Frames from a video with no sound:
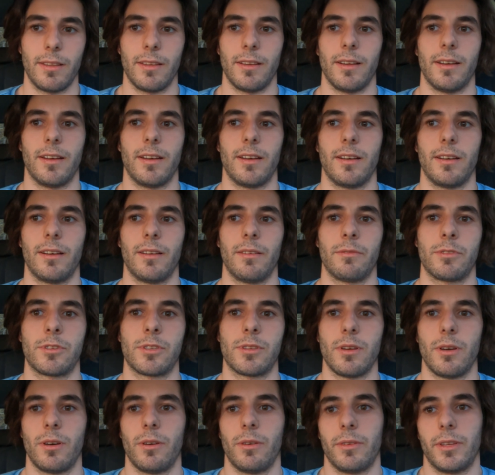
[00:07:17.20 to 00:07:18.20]

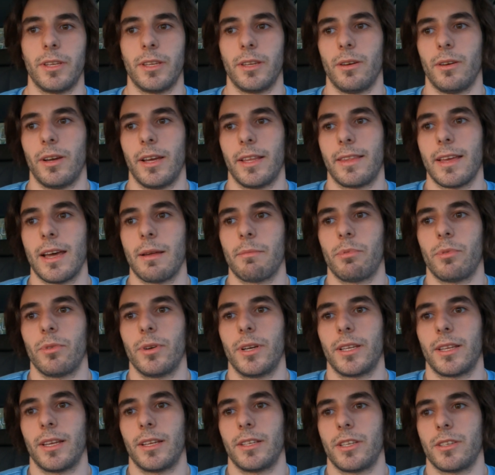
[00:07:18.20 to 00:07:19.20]
So you know, at that
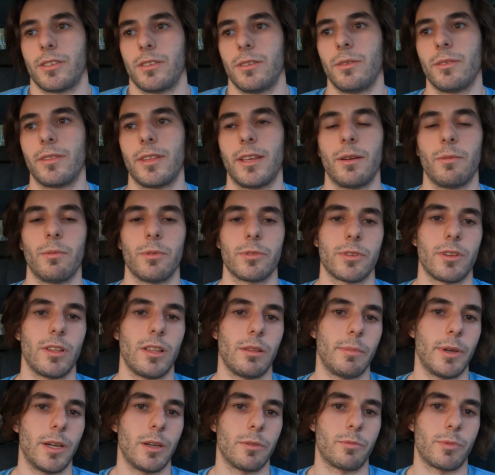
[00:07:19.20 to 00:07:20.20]
point I just knew that it was all
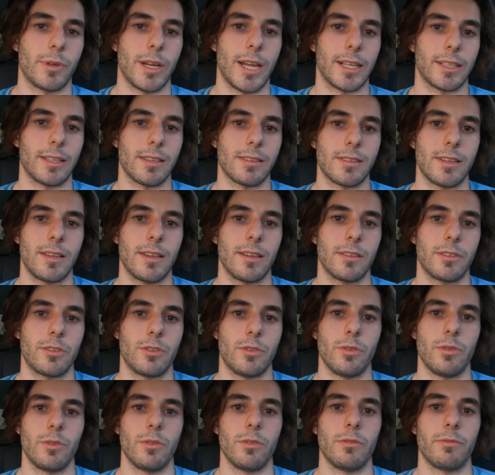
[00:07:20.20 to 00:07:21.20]
about practicing
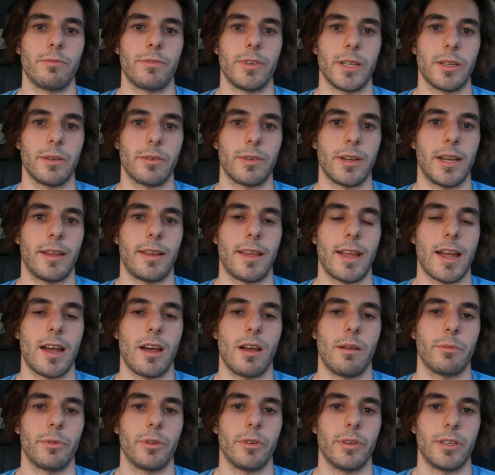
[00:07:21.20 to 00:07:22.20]
to figure out how
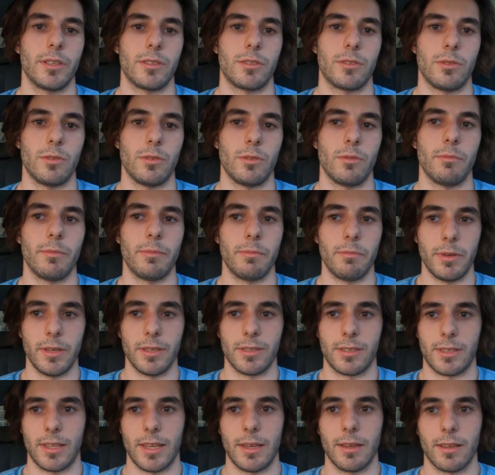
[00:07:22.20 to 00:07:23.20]
I'm going to
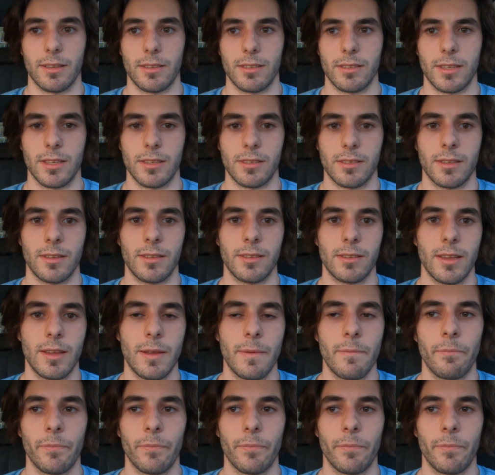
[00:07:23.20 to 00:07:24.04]
stay consistent.